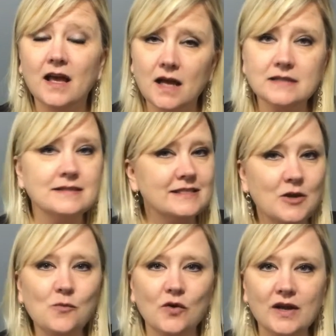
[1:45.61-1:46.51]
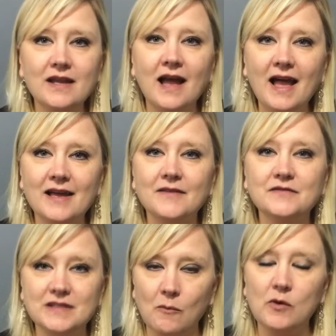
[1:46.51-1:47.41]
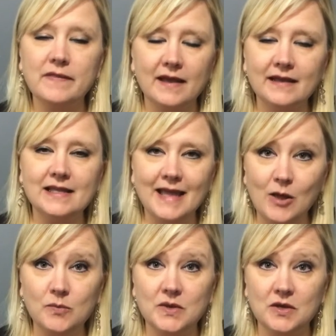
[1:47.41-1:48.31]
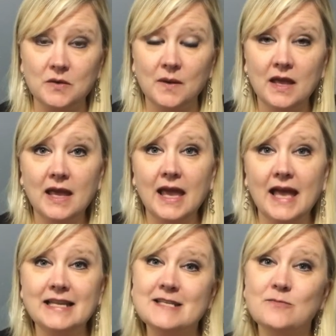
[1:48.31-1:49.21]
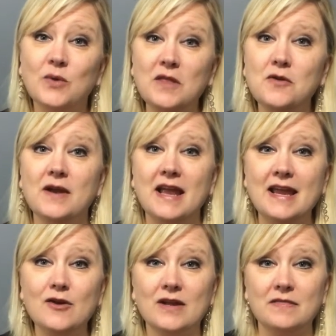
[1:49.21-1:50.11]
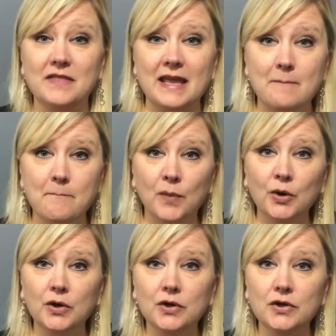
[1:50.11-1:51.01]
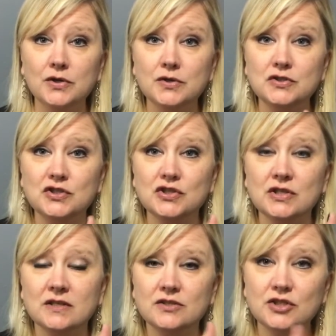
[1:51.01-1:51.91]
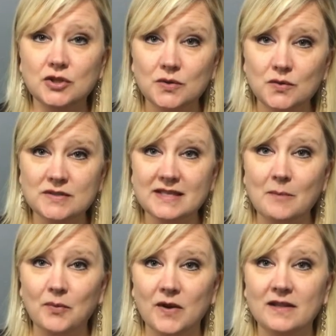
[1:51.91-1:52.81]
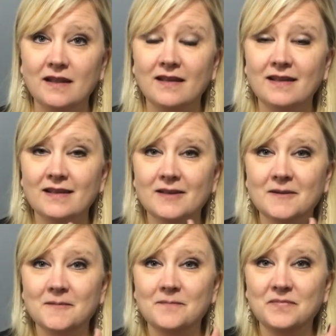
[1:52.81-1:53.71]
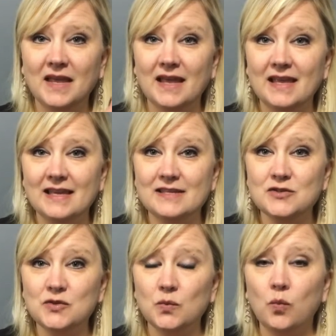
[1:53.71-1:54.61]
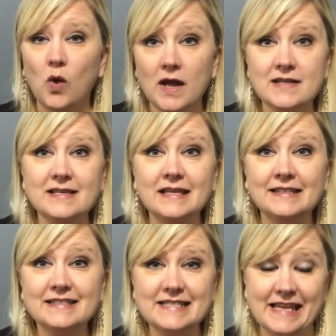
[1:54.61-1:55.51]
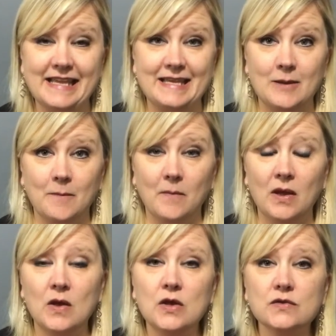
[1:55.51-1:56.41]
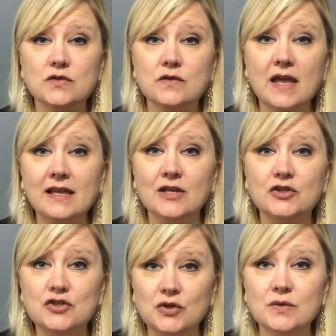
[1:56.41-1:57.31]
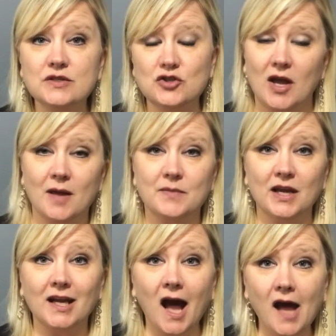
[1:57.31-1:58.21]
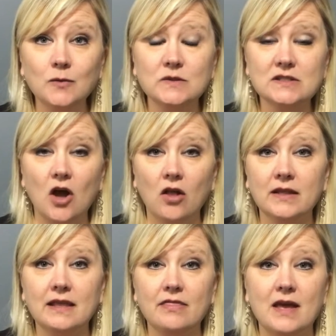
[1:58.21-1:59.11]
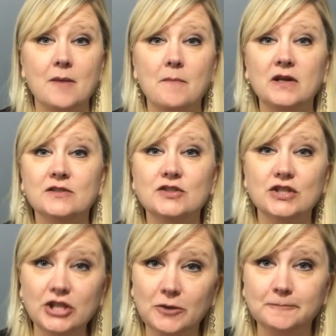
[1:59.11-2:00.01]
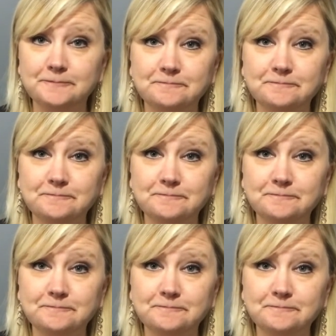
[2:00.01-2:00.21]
God said, Don't worry, I have someone that can help you. And his brother Aaron, they merged two separate into one team so they could do the job that God was calling them to do.